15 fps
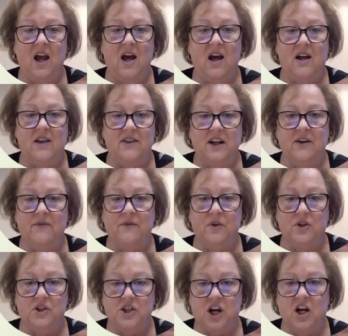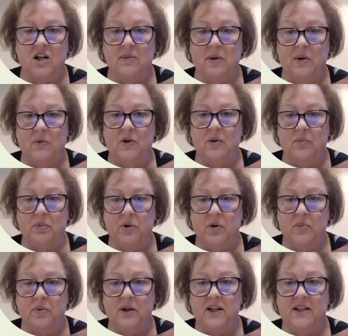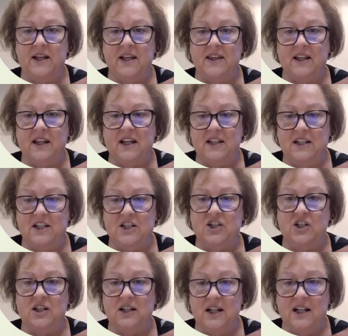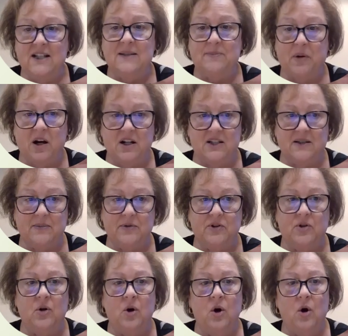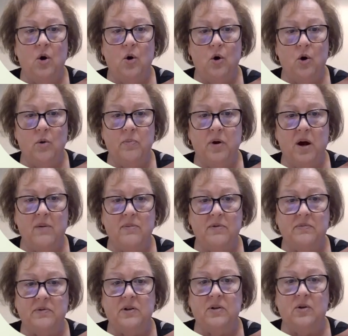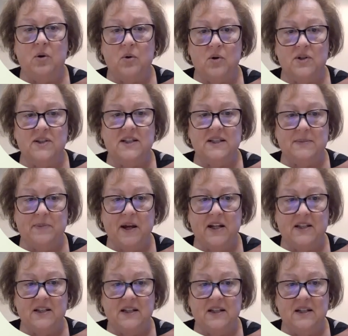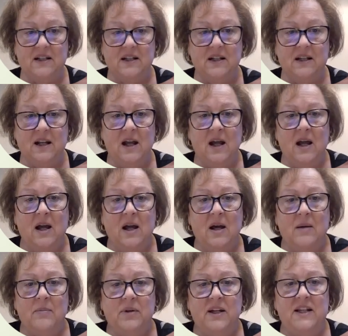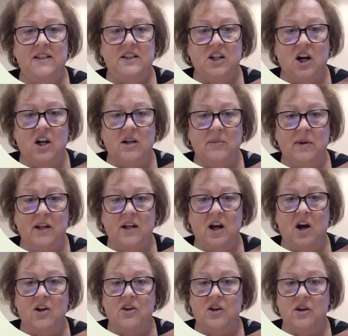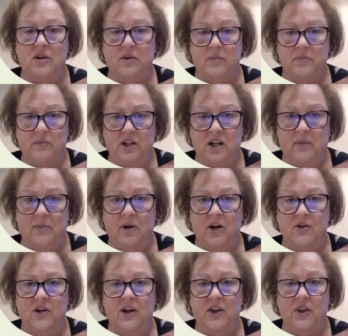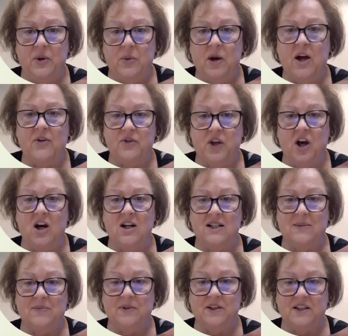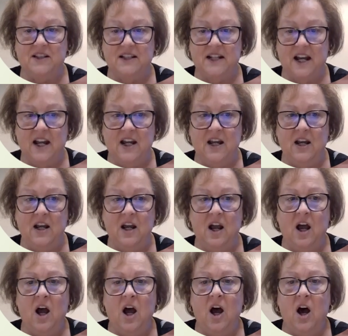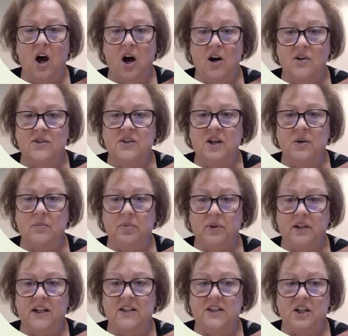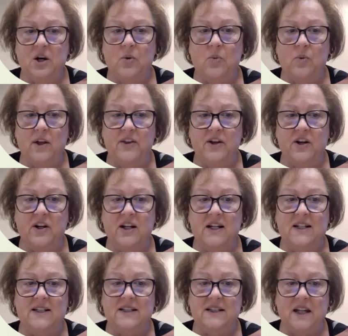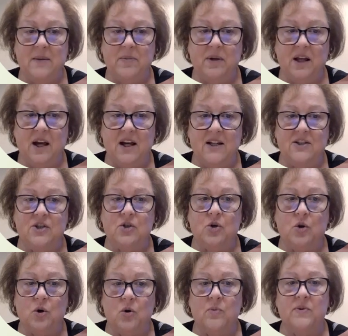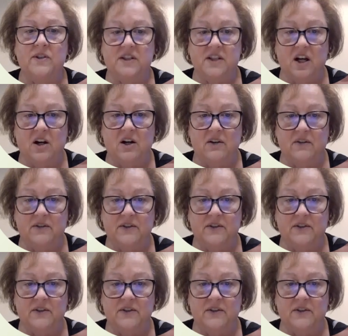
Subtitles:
Therefore, document when appropriate that the condition is possible or probable or suspected. Please document on the pneumonia throughout the hospital stay. Also, please note whether it is stabilized or resolved.